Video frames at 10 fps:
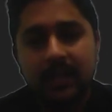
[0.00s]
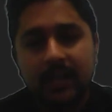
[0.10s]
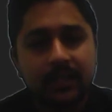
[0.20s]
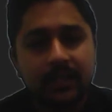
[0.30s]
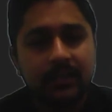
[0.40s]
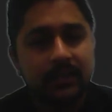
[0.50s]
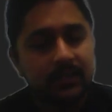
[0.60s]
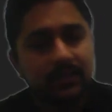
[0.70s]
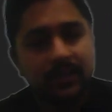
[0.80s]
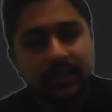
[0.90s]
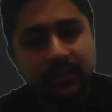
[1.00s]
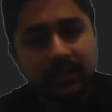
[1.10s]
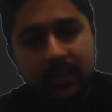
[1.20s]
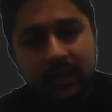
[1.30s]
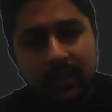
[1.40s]
I think this is
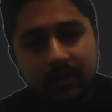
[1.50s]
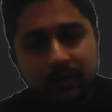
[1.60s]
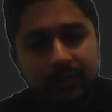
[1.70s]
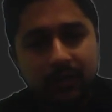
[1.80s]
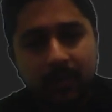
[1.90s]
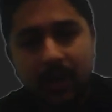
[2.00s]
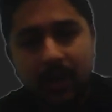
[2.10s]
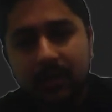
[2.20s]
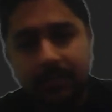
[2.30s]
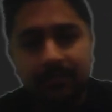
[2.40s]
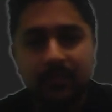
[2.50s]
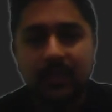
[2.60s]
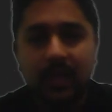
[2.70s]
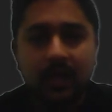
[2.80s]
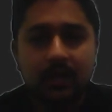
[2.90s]
the crucial part,
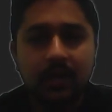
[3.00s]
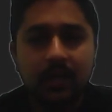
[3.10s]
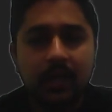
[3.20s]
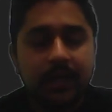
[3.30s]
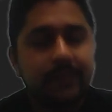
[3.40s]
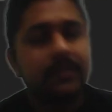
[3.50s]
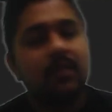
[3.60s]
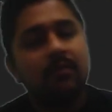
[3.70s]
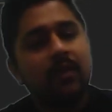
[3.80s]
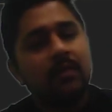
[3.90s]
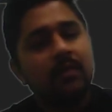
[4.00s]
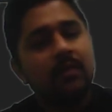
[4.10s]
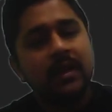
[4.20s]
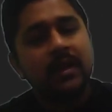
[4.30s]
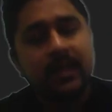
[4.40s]
that instead of one
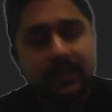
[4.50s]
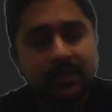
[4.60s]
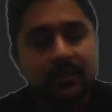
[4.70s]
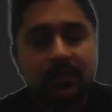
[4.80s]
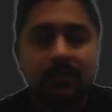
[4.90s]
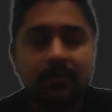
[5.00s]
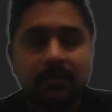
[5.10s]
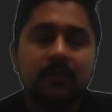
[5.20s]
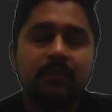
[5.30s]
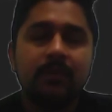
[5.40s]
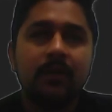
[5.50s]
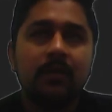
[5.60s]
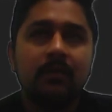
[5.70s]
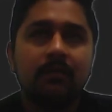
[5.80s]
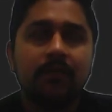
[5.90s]
big list, sometimes
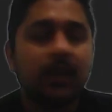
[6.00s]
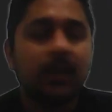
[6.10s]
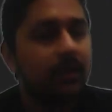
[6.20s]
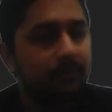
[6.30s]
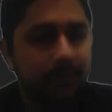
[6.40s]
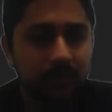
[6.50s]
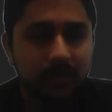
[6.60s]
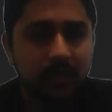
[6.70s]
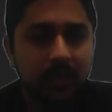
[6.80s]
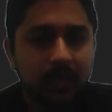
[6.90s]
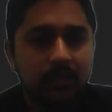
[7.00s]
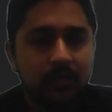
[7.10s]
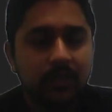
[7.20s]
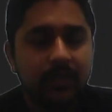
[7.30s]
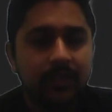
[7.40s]
people feel confused.
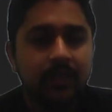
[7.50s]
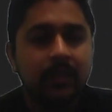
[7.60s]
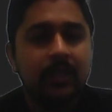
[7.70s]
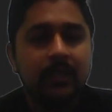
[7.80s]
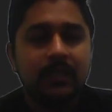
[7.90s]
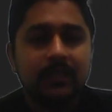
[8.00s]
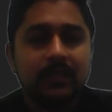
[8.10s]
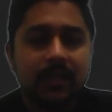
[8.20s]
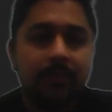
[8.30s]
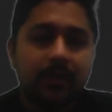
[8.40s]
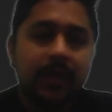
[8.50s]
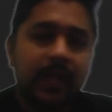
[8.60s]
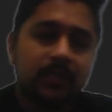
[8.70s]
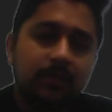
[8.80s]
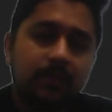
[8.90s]
So I think the separate
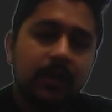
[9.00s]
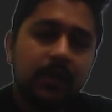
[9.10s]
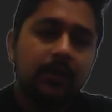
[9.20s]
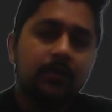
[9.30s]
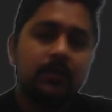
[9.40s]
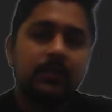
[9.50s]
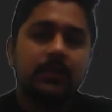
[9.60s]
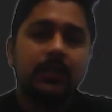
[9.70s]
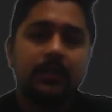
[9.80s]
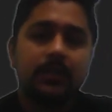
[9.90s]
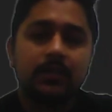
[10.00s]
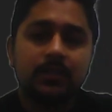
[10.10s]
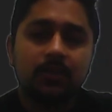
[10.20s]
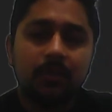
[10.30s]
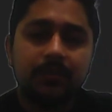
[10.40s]
explore and look
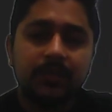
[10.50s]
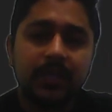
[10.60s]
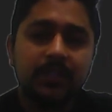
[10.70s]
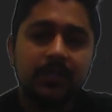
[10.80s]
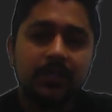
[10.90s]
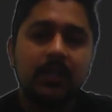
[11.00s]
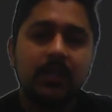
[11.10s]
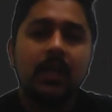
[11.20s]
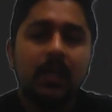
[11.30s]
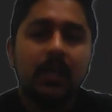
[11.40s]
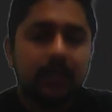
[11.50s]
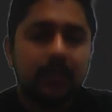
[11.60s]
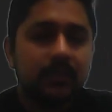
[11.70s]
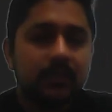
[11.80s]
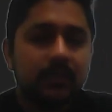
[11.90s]
search of sections
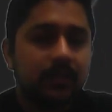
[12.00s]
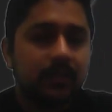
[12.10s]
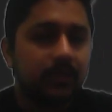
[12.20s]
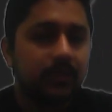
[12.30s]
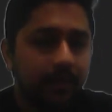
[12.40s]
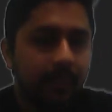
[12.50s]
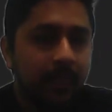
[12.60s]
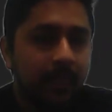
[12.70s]
is good thing.